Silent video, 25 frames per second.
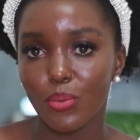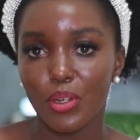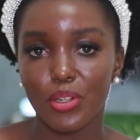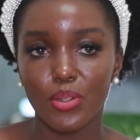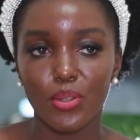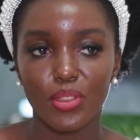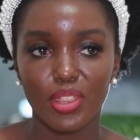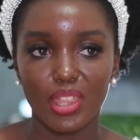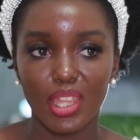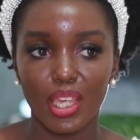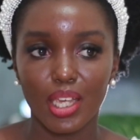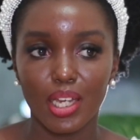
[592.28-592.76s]
when
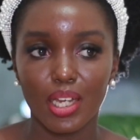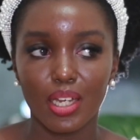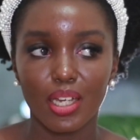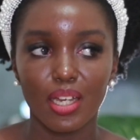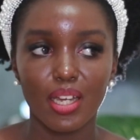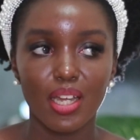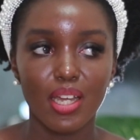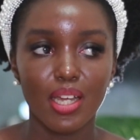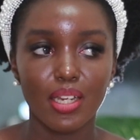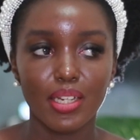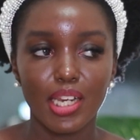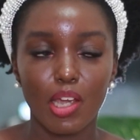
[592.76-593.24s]
you think,
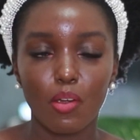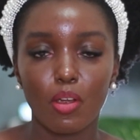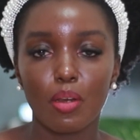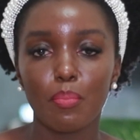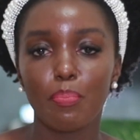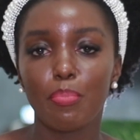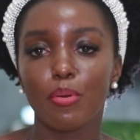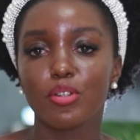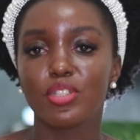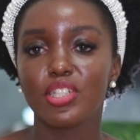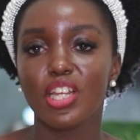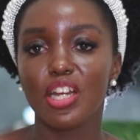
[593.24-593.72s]
like, when
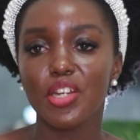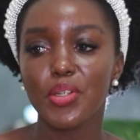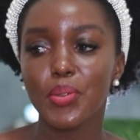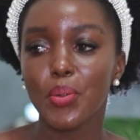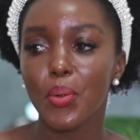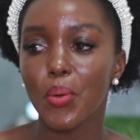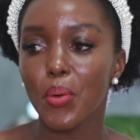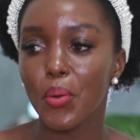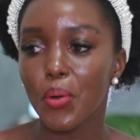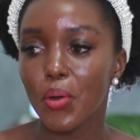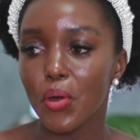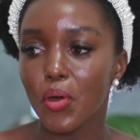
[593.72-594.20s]
people tell you,
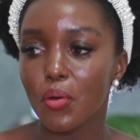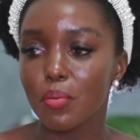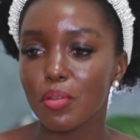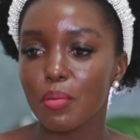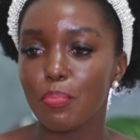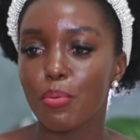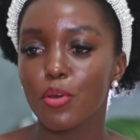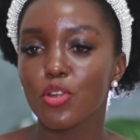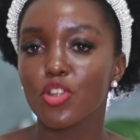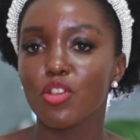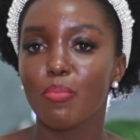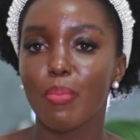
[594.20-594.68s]
oh,
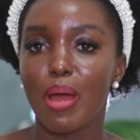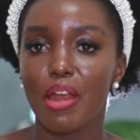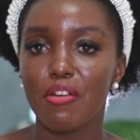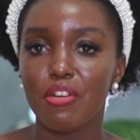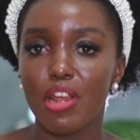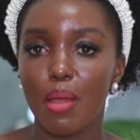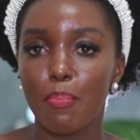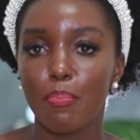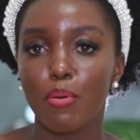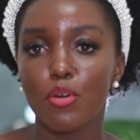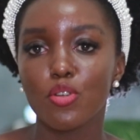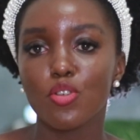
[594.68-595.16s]
people you'll
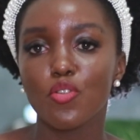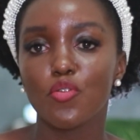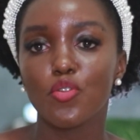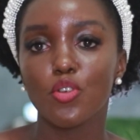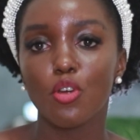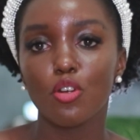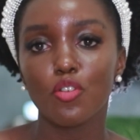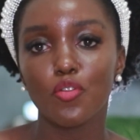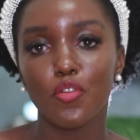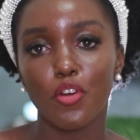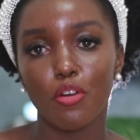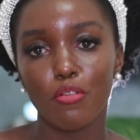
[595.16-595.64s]
marry, people you've
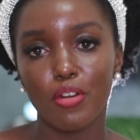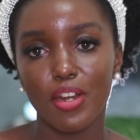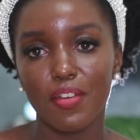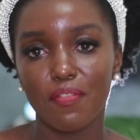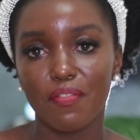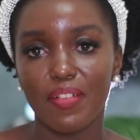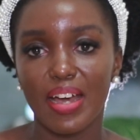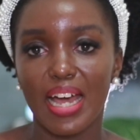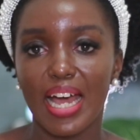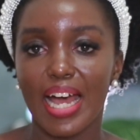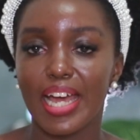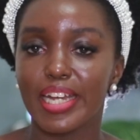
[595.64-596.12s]
known
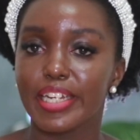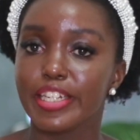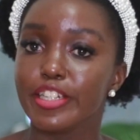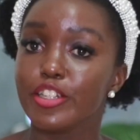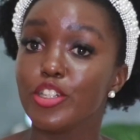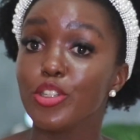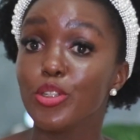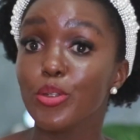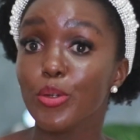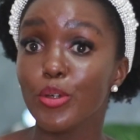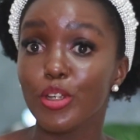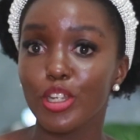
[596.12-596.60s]
forever, and
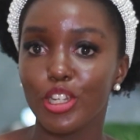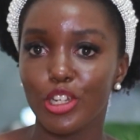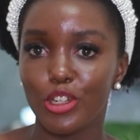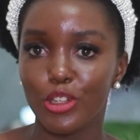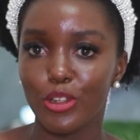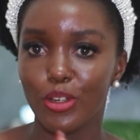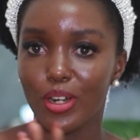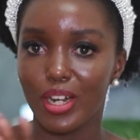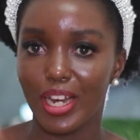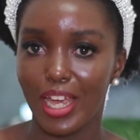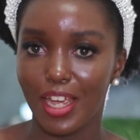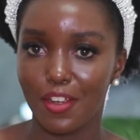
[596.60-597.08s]
you in
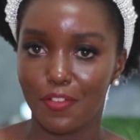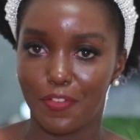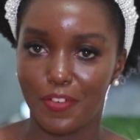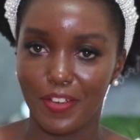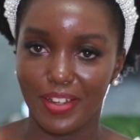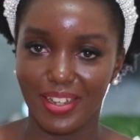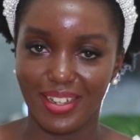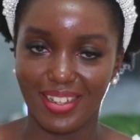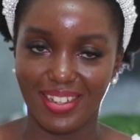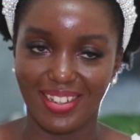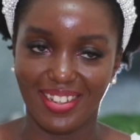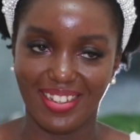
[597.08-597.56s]
your life
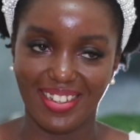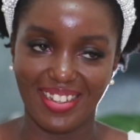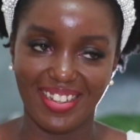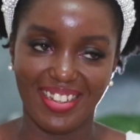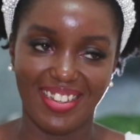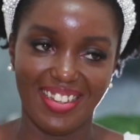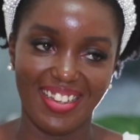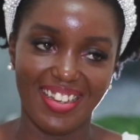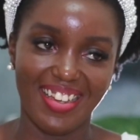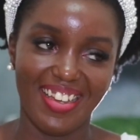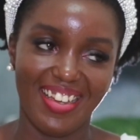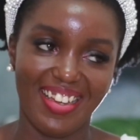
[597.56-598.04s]

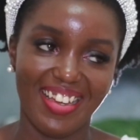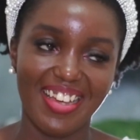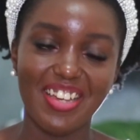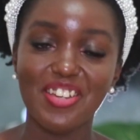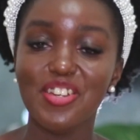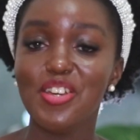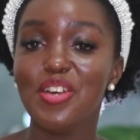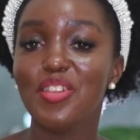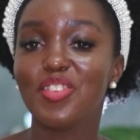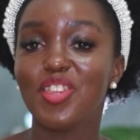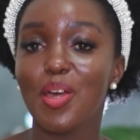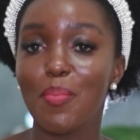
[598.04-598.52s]

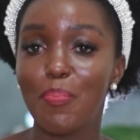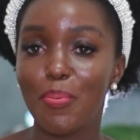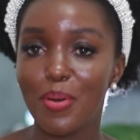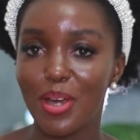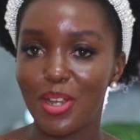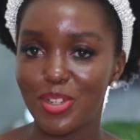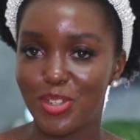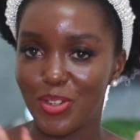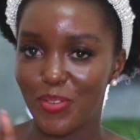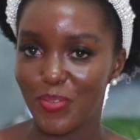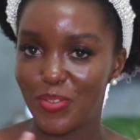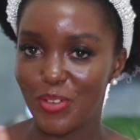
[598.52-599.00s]
the
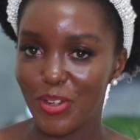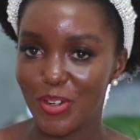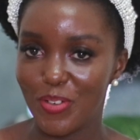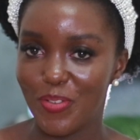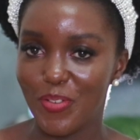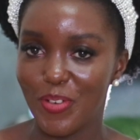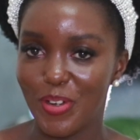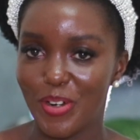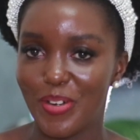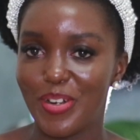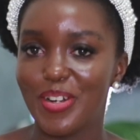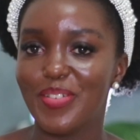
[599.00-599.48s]
part you've
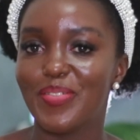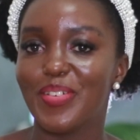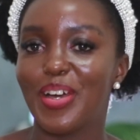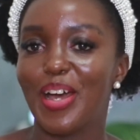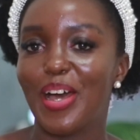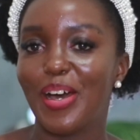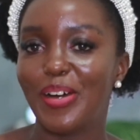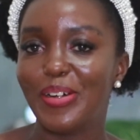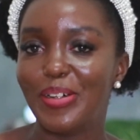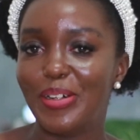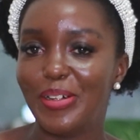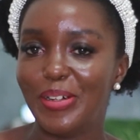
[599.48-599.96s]
known forever
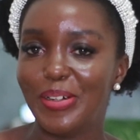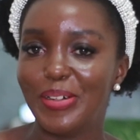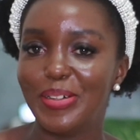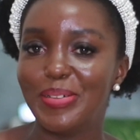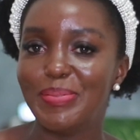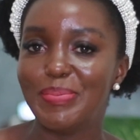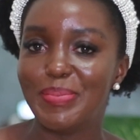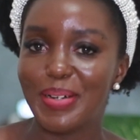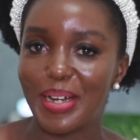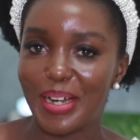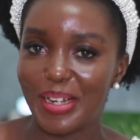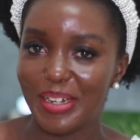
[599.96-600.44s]
are
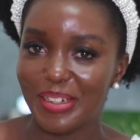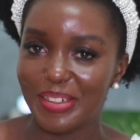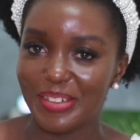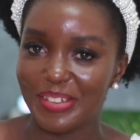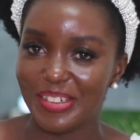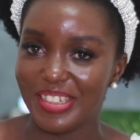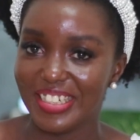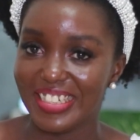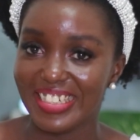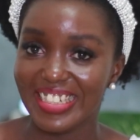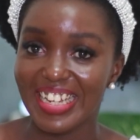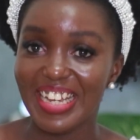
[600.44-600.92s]
all
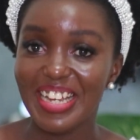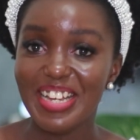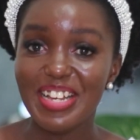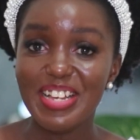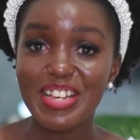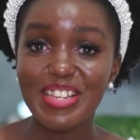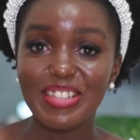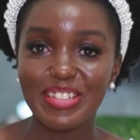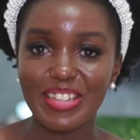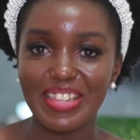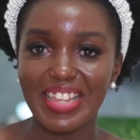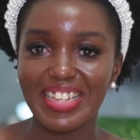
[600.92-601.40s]
married.
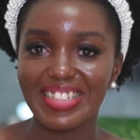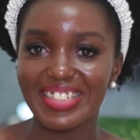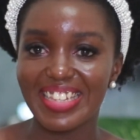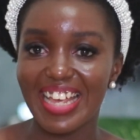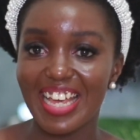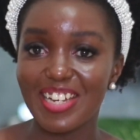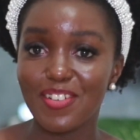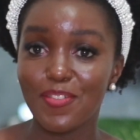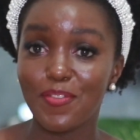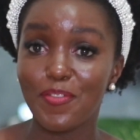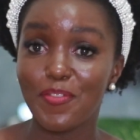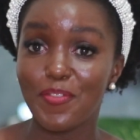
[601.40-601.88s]
So there's
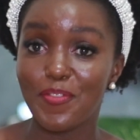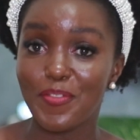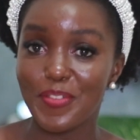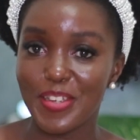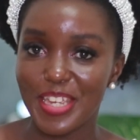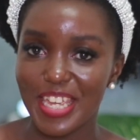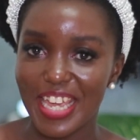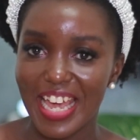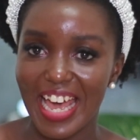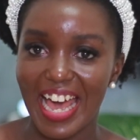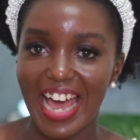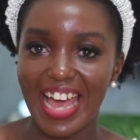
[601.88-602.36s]
that
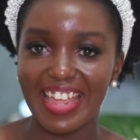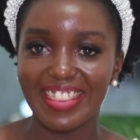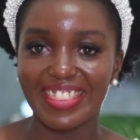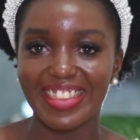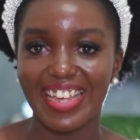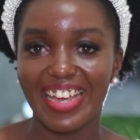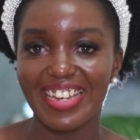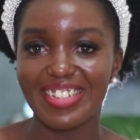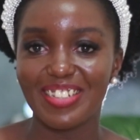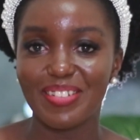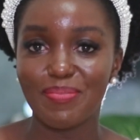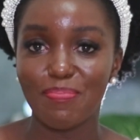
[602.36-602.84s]
fear and
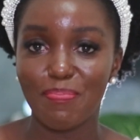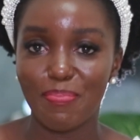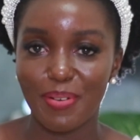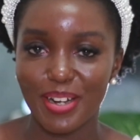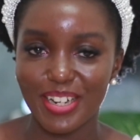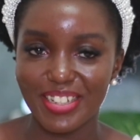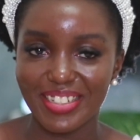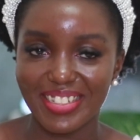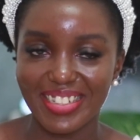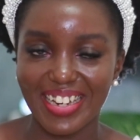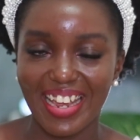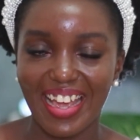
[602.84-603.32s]
that
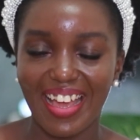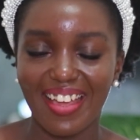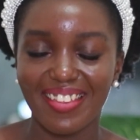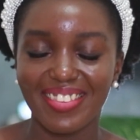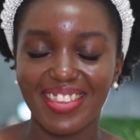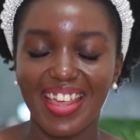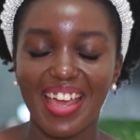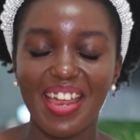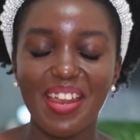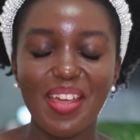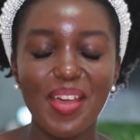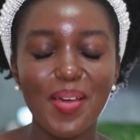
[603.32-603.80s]
pressure
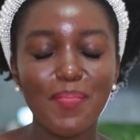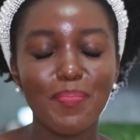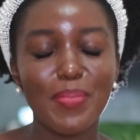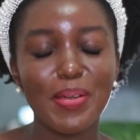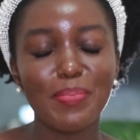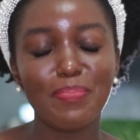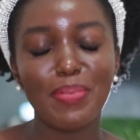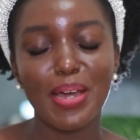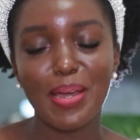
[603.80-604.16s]
and that. But